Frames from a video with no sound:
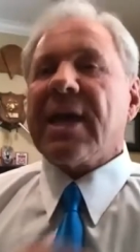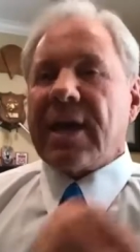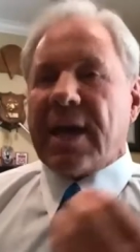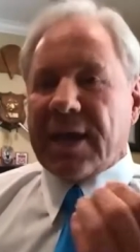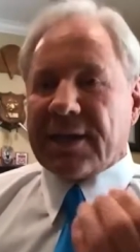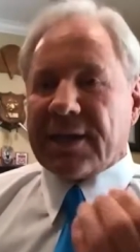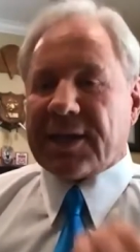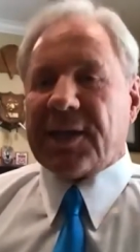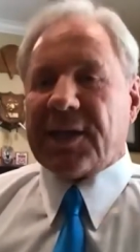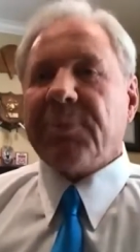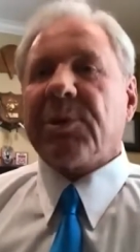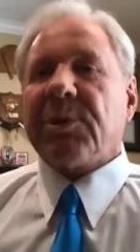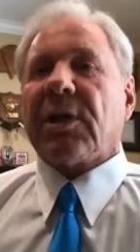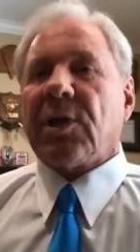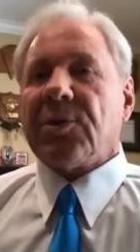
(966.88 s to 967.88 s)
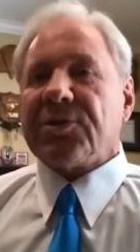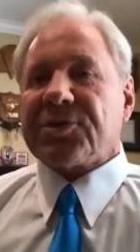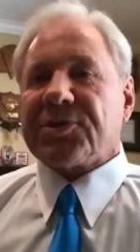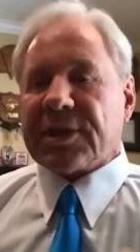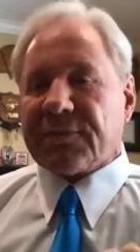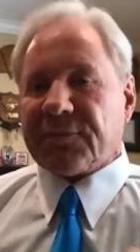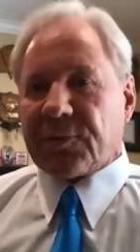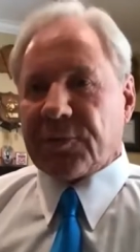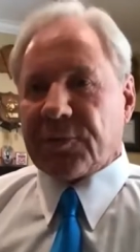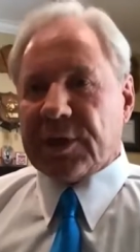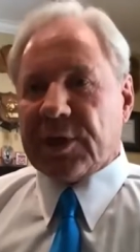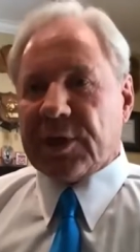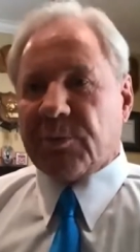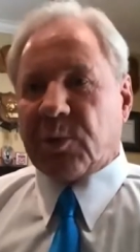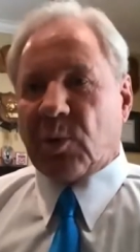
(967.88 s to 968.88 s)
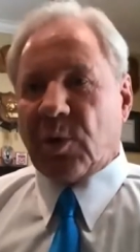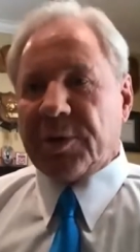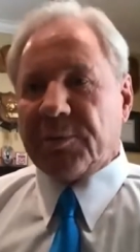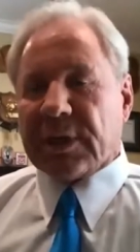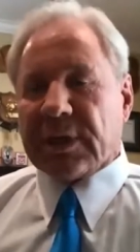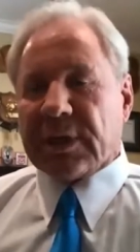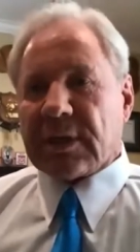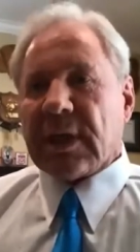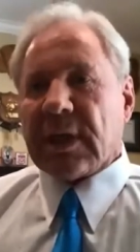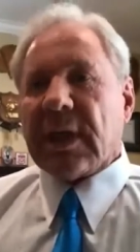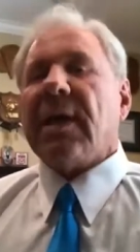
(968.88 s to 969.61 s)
and keep closing for the appointment.